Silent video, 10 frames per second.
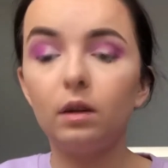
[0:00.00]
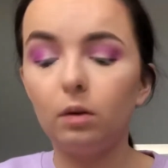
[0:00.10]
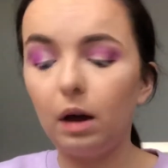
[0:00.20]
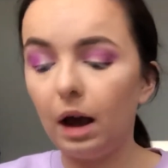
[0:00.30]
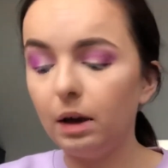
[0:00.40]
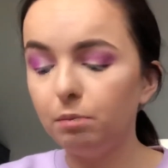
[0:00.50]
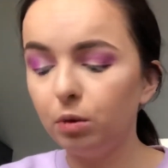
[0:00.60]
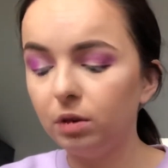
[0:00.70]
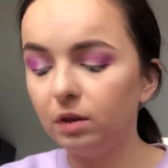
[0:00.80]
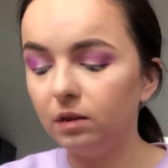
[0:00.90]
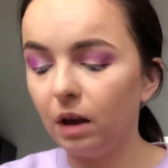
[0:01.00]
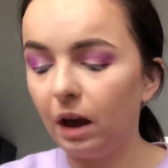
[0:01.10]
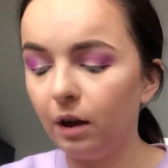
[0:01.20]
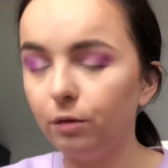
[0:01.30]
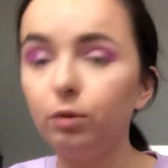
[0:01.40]
So I put this
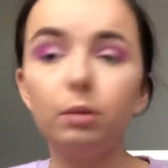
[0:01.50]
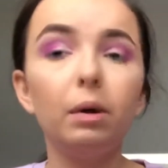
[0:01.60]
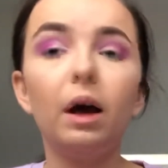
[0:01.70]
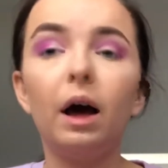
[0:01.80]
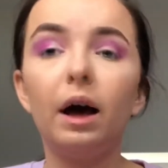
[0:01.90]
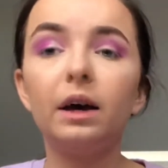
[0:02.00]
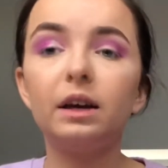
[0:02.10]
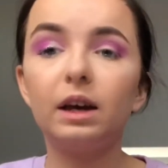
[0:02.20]
halfway my eye,